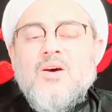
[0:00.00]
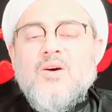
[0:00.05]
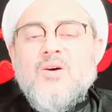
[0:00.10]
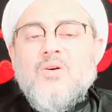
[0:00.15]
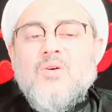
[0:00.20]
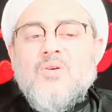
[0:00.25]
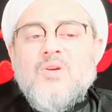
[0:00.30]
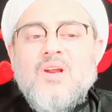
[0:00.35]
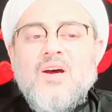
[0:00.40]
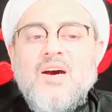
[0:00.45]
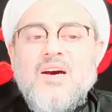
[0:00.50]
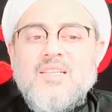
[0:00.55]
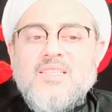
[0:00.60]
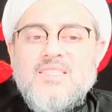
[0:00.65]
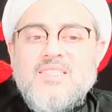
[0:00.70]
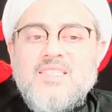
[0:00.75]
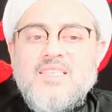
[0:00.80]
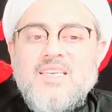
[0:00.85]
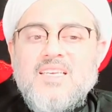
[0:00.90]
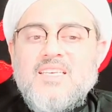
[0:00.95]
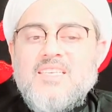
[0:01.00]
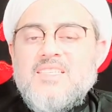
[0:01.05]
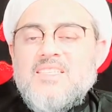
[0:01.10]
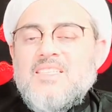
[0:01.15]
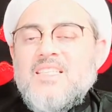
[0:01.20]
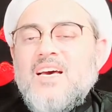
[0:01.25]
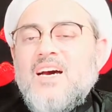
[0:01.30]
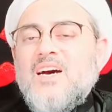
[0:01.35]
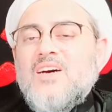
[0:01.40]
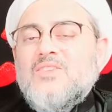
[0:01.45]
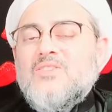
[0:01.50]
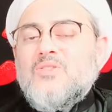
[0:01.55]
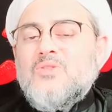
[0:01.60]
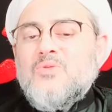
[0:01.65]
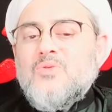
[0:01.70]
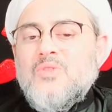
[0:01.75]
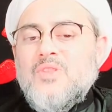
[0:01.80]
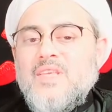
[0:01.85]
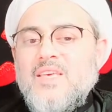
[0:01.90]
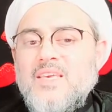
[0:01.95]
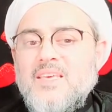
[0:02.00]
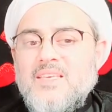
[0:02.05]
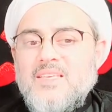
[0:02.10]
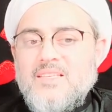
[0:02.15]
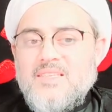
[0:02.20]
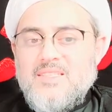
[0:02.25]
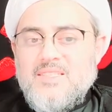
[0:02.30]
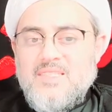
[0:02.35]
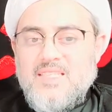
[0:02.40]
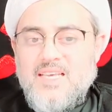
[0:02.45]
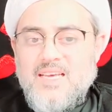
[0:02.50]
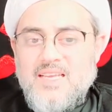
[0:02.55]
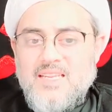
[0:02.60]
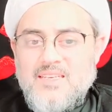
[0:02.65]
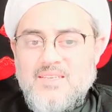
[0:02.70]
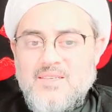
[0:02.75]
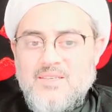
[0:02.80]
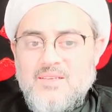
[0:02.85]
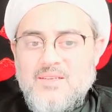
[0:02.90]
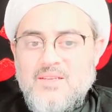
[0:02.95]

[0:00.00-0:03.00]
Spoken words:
Quran says there are two things that